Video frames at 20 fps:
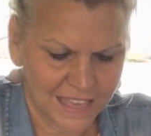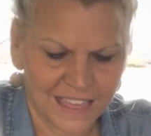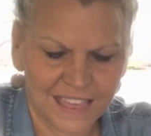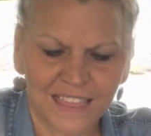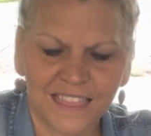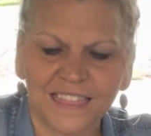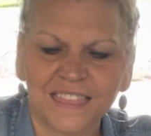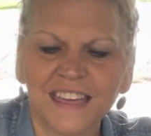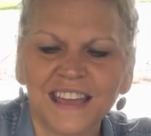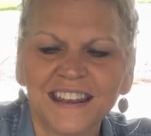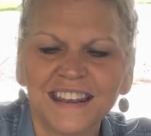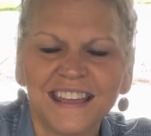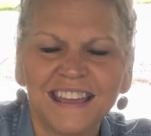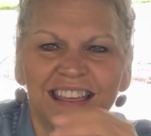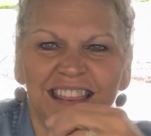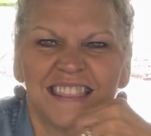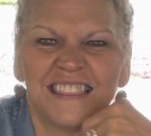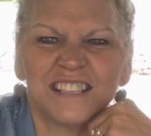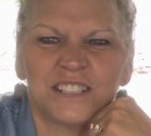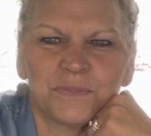Then
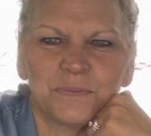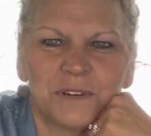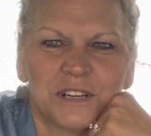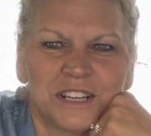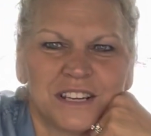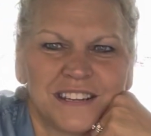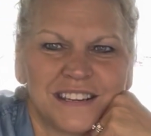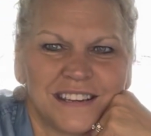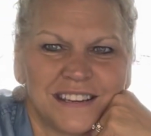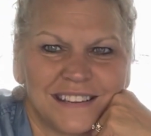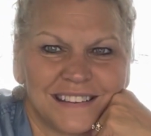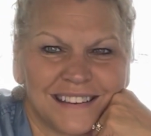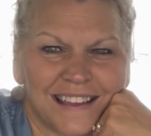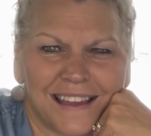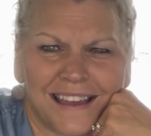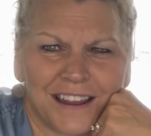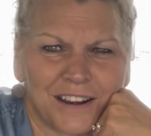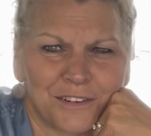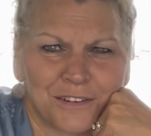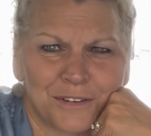this one,
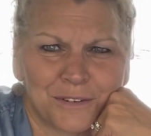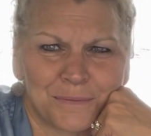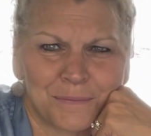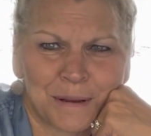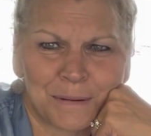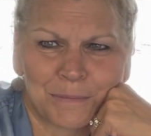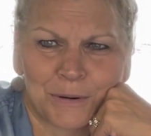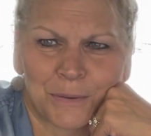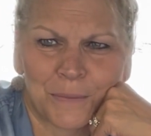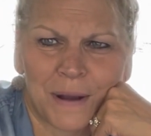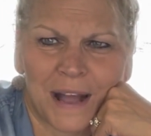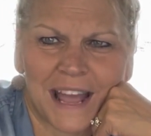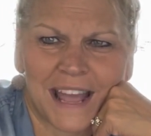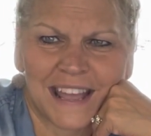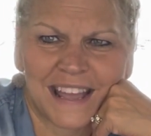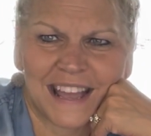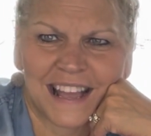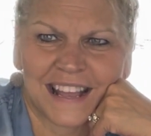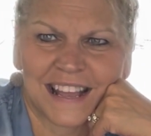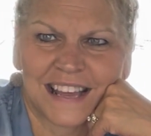I don't remember
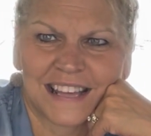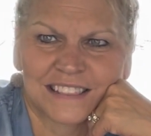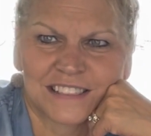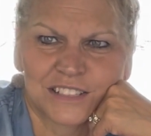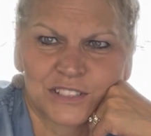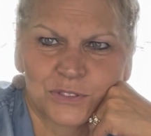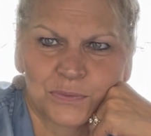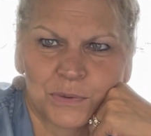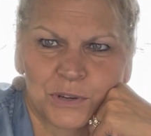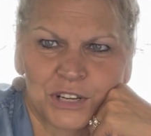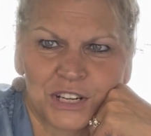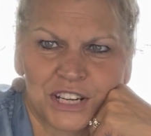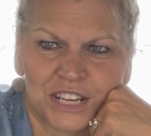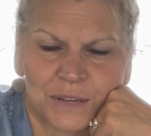why I got this one.